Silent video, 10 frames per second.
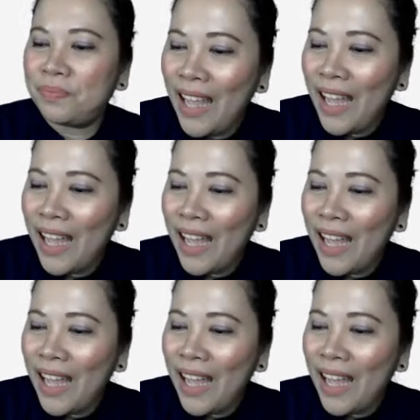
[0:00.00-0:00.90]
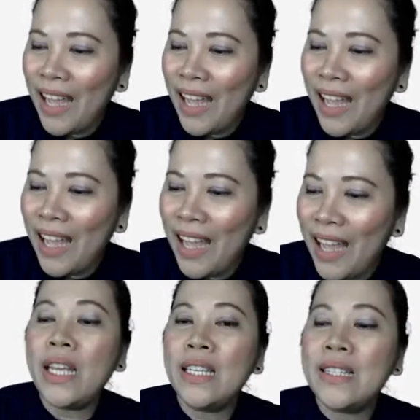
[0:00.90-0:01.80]
x. When y
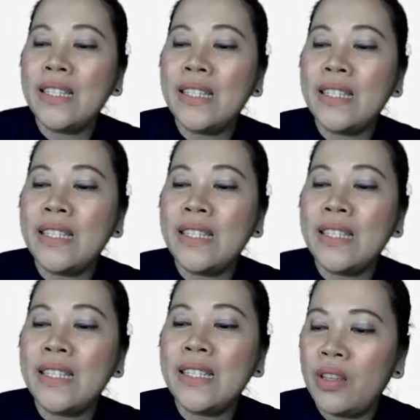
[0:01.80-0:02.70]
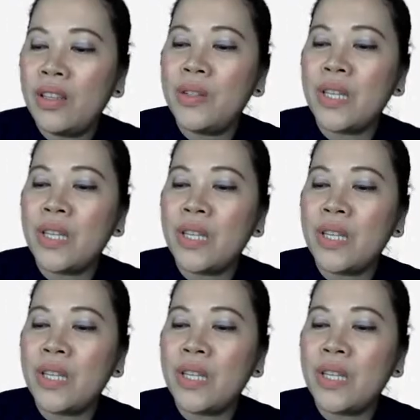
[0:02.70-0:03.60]
is 0, you
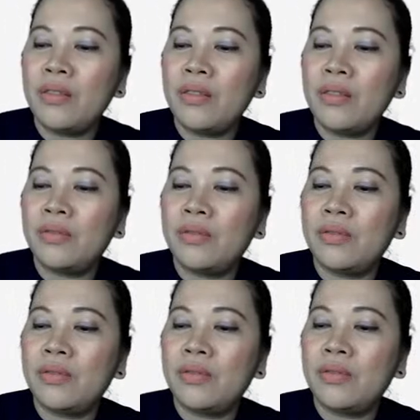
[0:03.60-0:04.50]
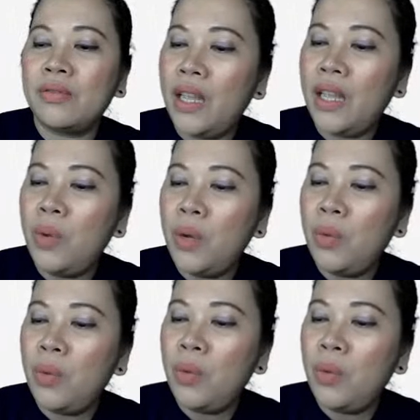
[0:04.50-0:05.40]
substitute, okay, when
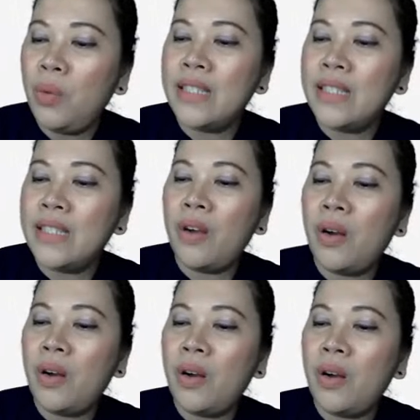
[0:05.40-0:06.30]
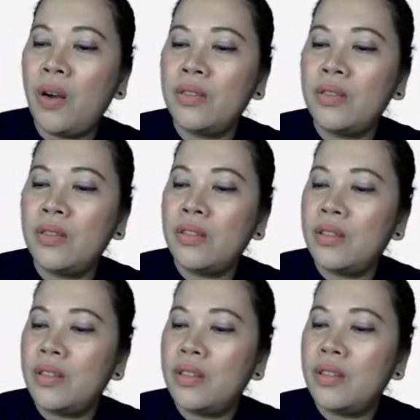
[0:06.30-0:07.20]
y is 0,
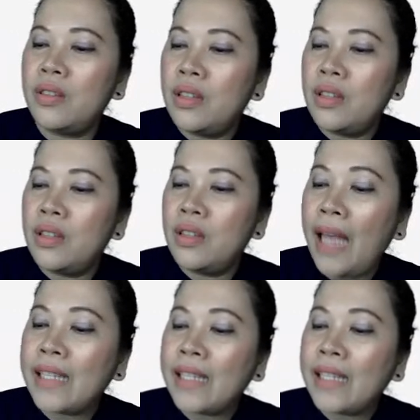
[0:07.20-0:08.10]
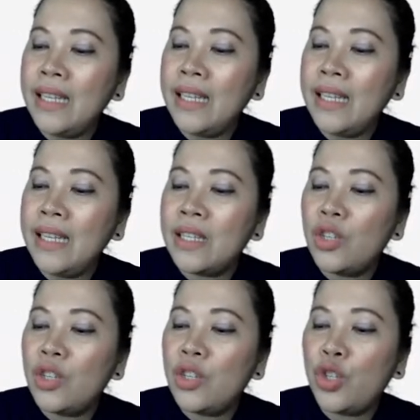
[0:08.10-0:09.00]
x is
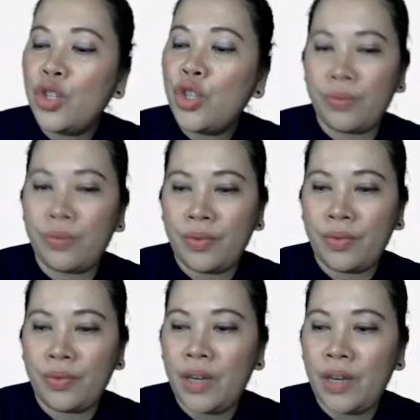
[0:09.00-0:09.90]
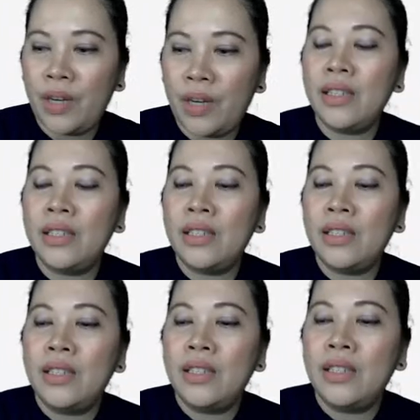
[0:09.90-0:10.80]
2, right?
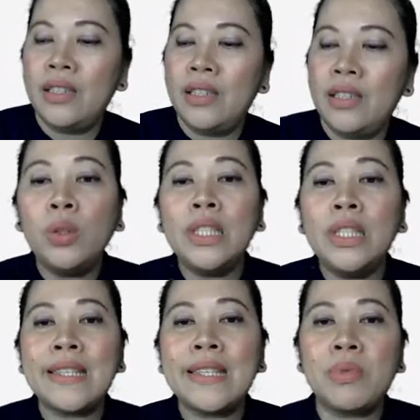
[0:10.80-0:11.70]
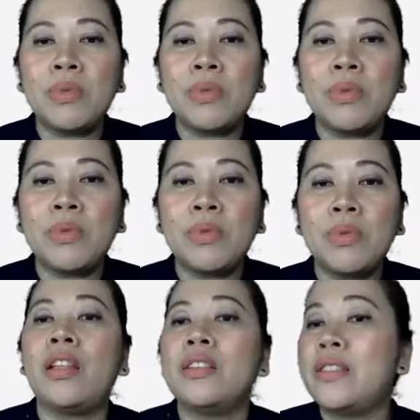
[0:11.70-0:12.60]
So I'm only
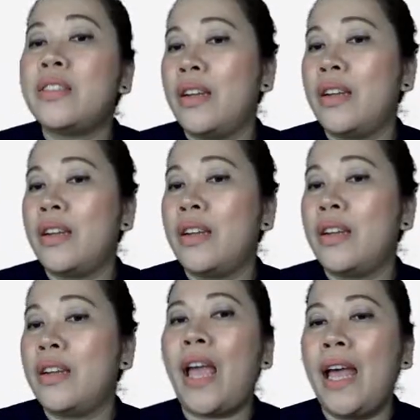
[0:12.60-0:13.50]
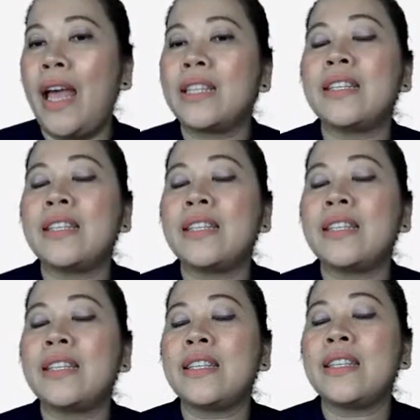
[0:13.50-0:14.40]
substituting 0 for x and
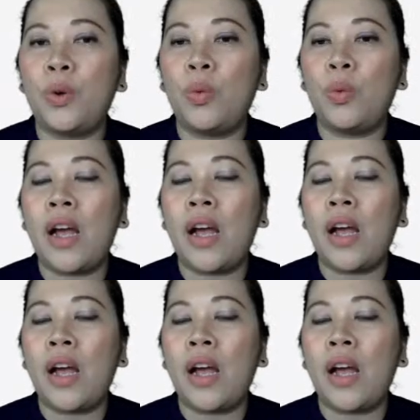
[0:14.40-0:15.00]
0 for y,